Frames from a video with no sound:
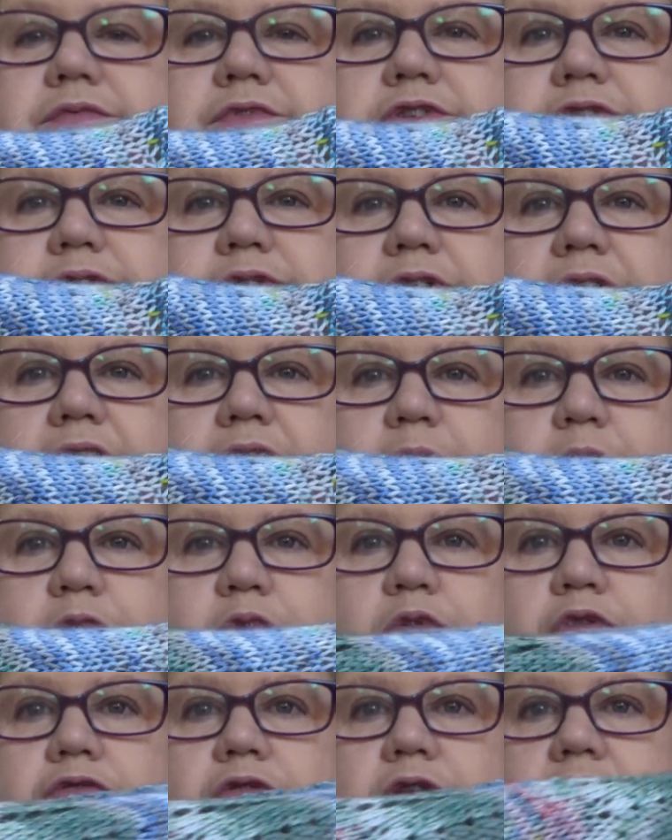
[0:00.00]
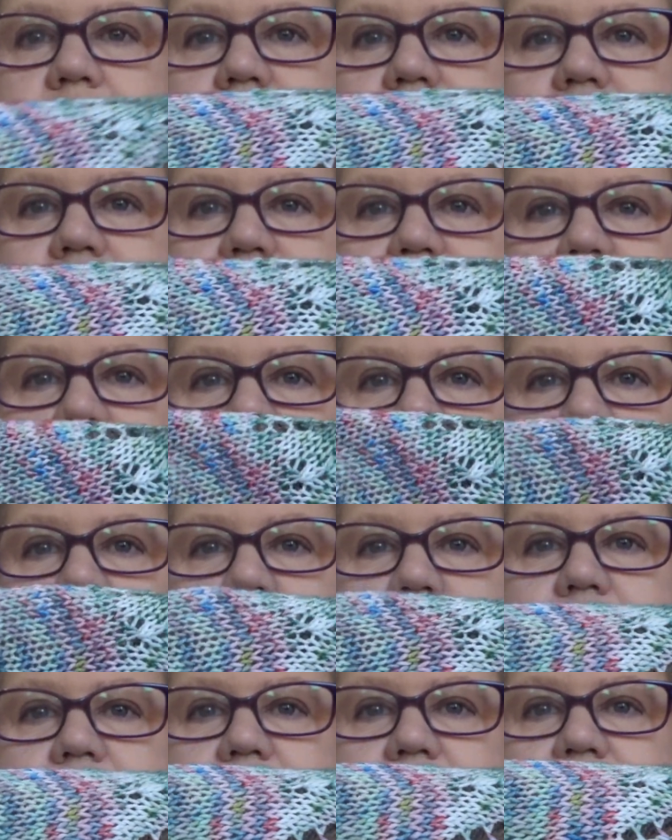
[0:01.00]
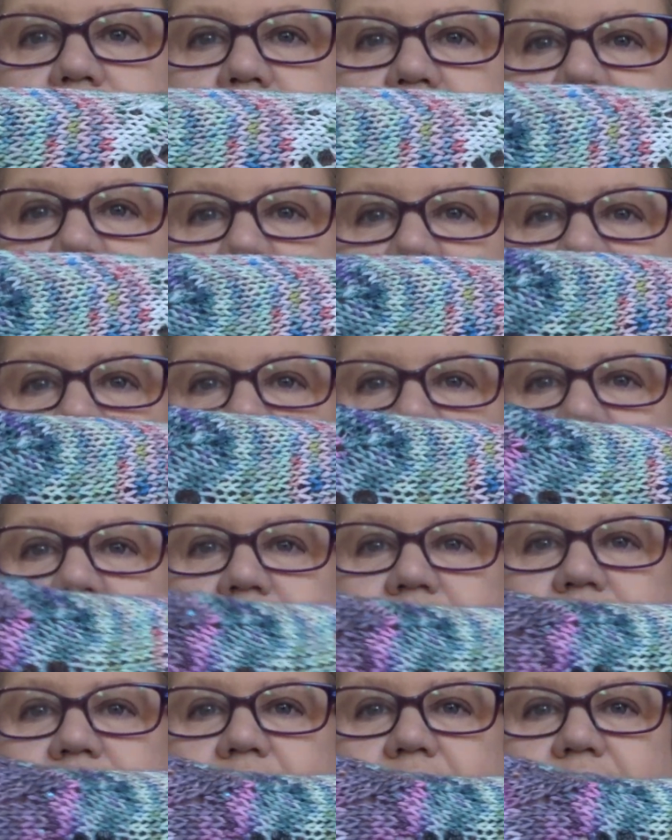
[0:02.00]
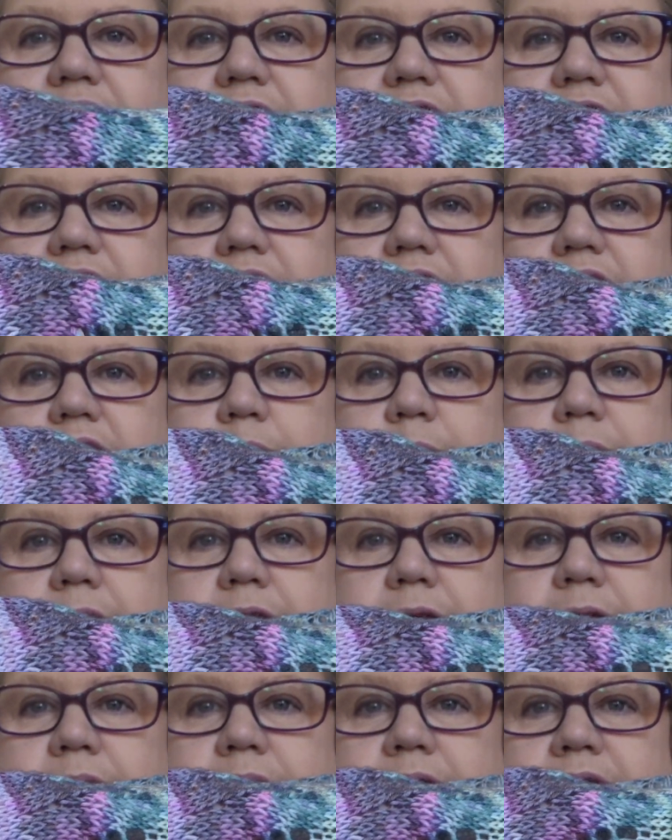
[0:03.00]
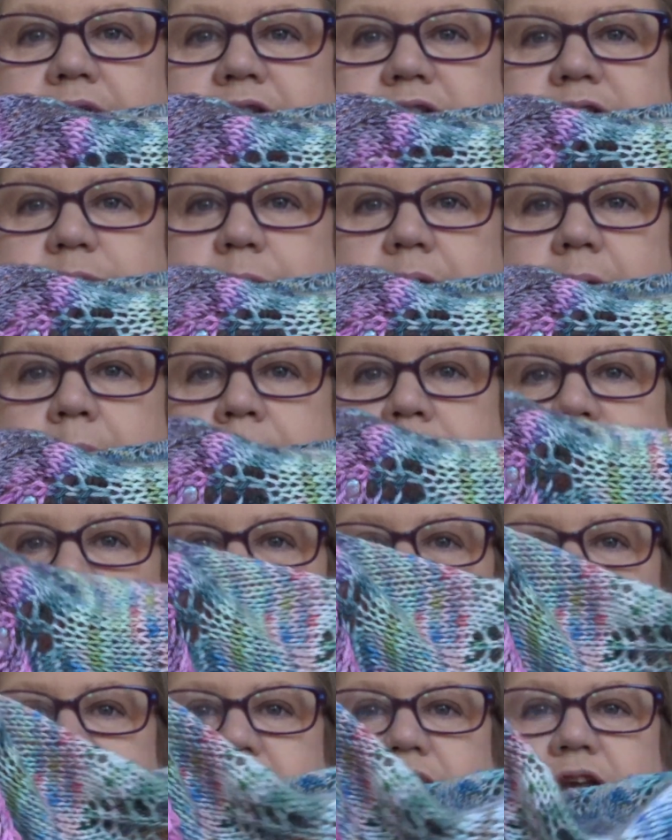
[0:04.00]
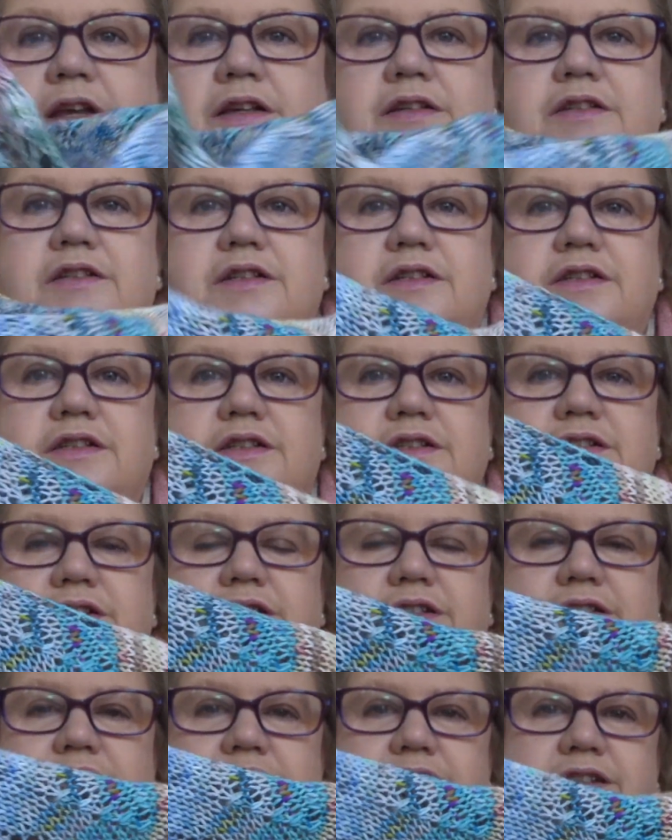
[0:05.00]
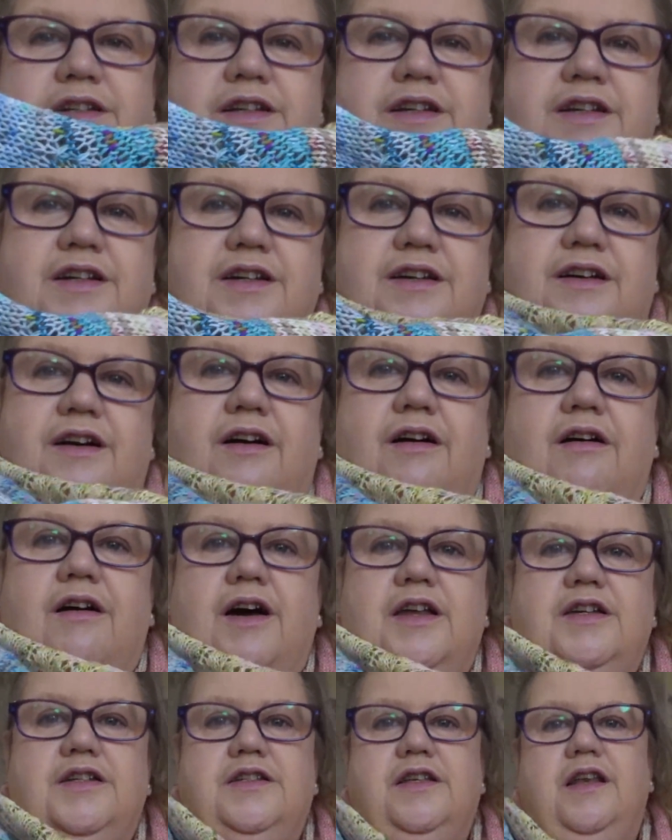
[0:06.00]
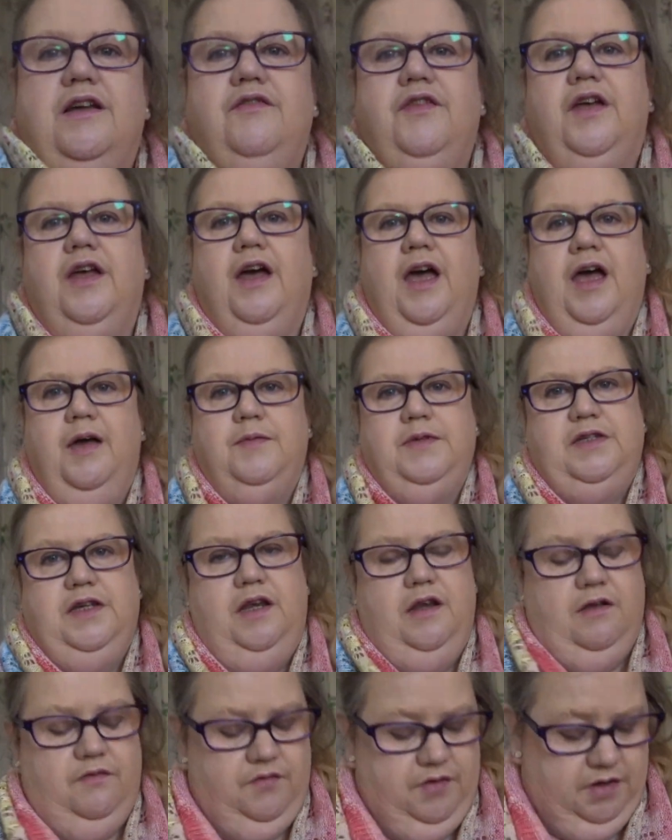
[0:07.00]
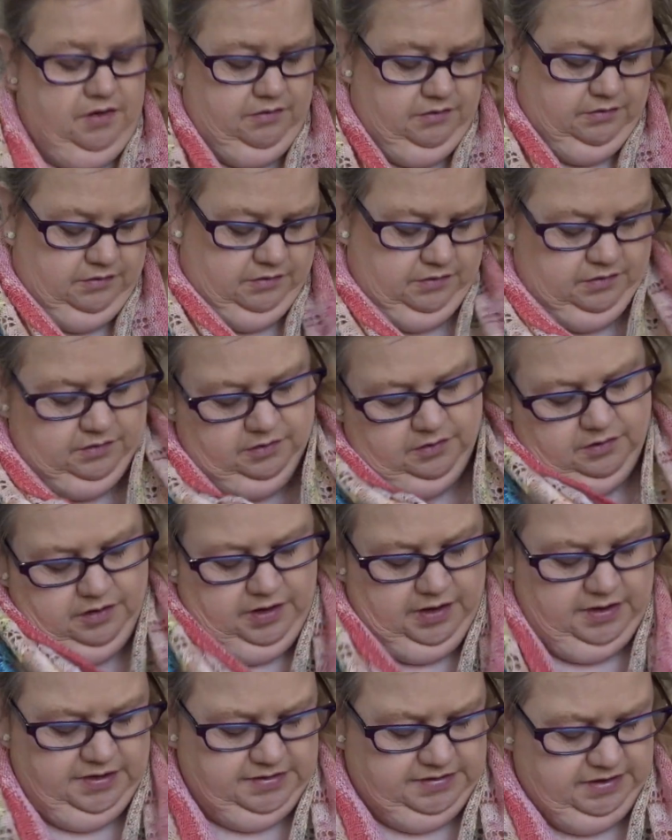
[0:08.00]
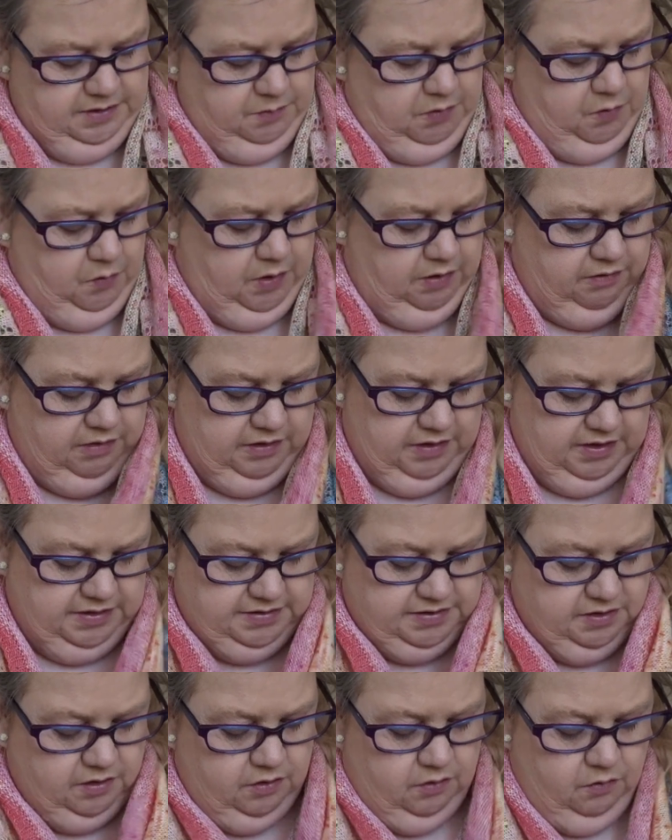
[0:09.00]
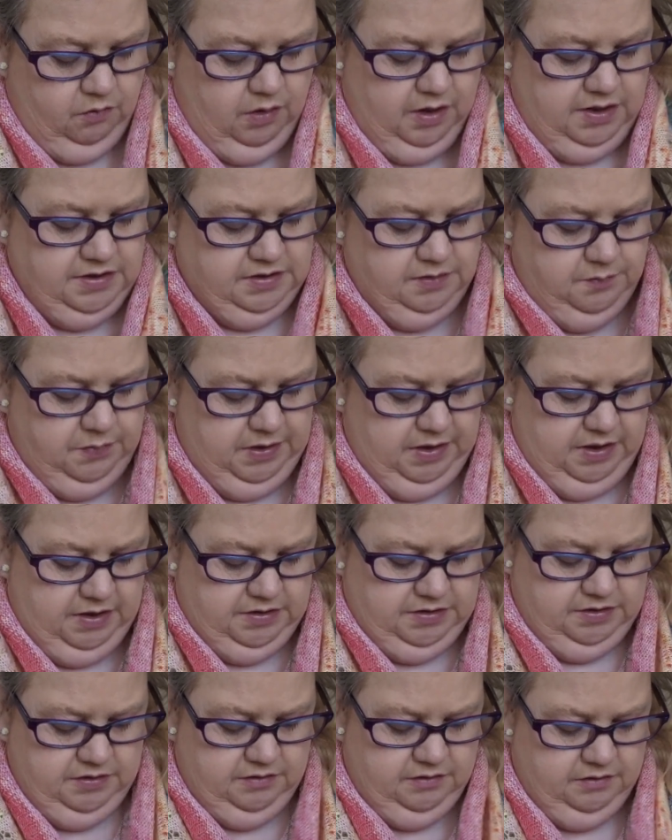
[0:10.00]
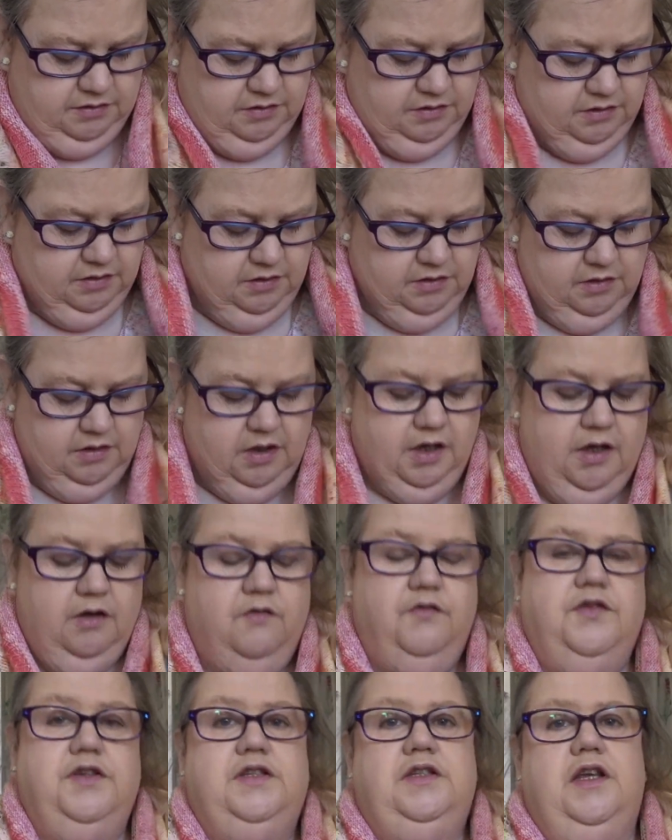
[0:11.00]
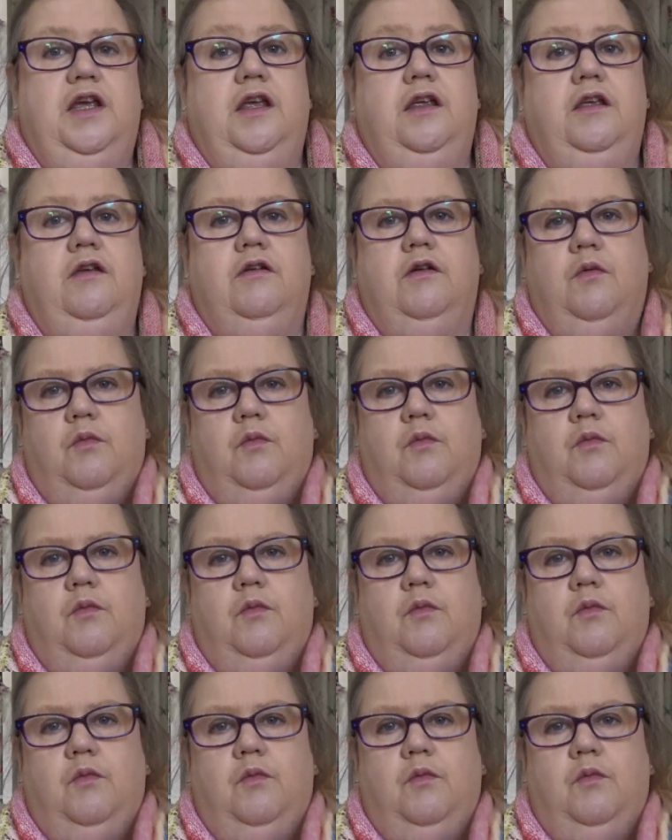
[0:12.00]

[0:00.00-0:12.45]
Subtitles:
kind of more green, darker green, and then darker blue into purples. And it's just, oh, I just love it, absolutely love it. I can see me wearing this quite a bit, and obviously you can